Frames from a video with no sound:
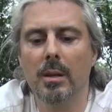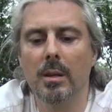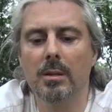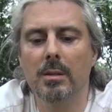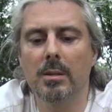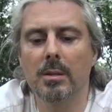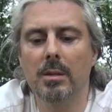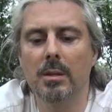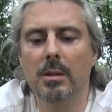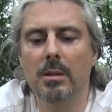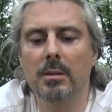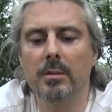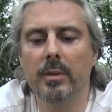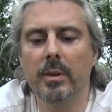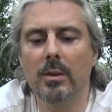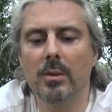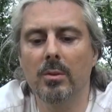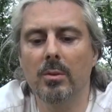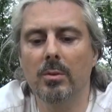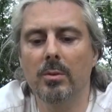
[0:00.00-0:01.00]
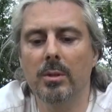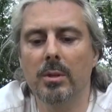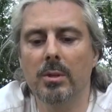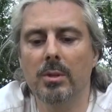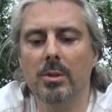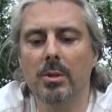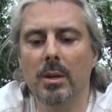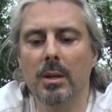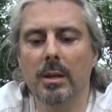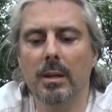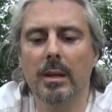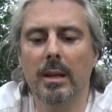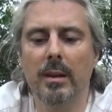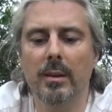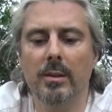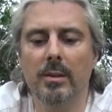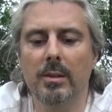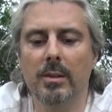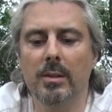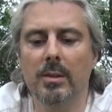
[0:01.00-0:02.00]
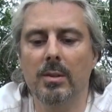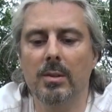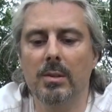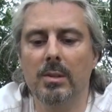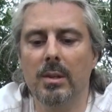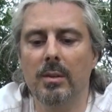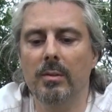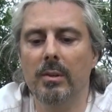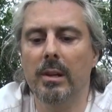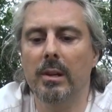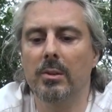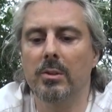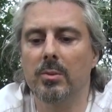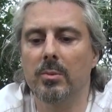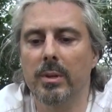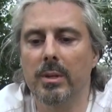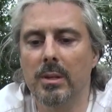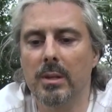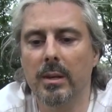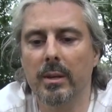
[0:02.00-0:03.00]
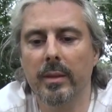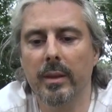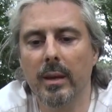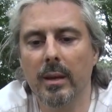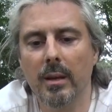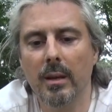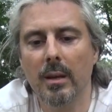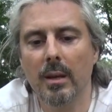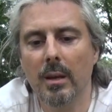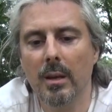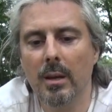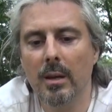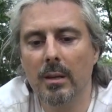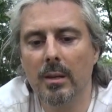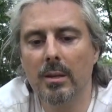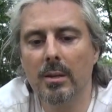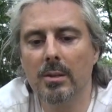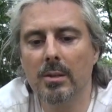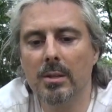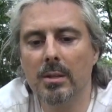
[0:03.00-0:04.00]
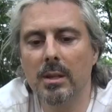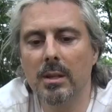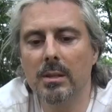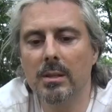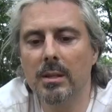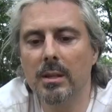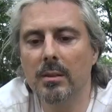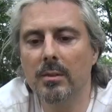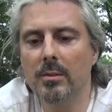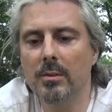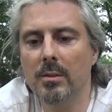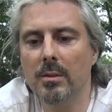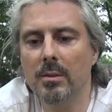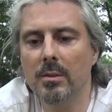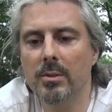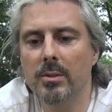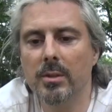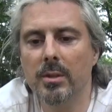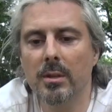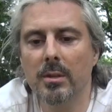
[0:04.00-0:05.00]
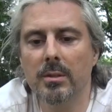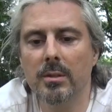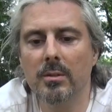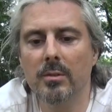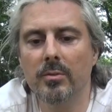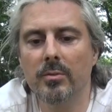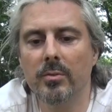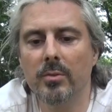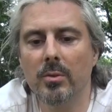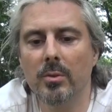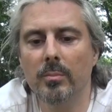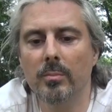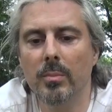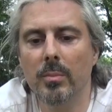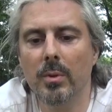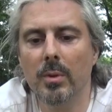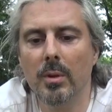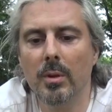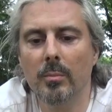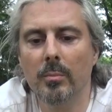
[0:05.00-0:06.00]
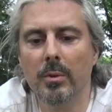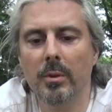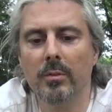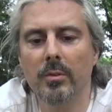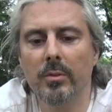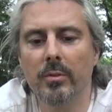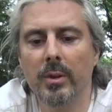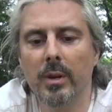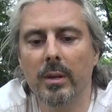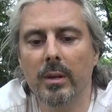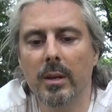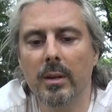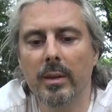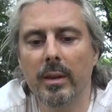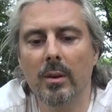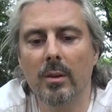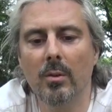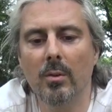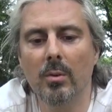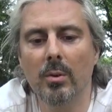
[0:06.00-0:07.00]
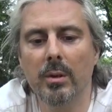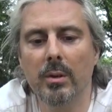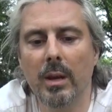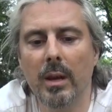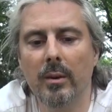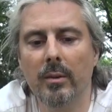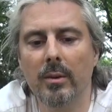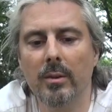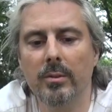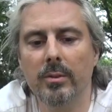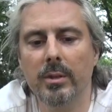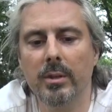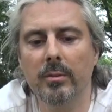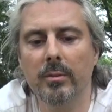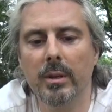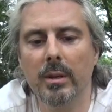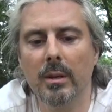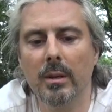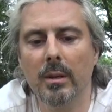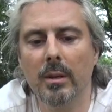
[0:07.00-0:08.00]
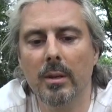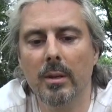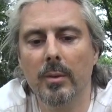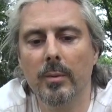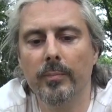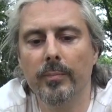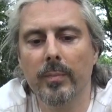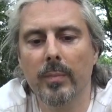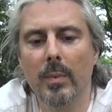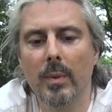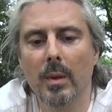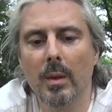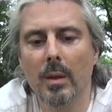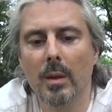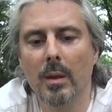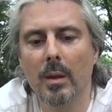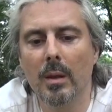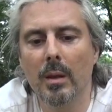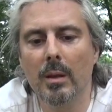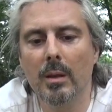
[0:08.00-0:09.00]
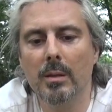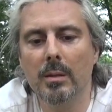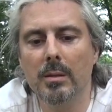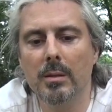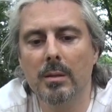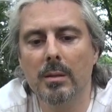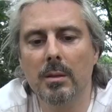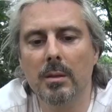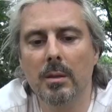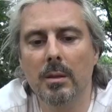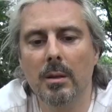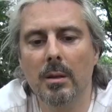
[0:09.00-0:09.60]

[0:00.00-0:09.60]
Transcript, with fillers: is the start of our cordage. And in that, just give it a little twist like that, you can see it's now starting to form the thread. And then all you carry on doing is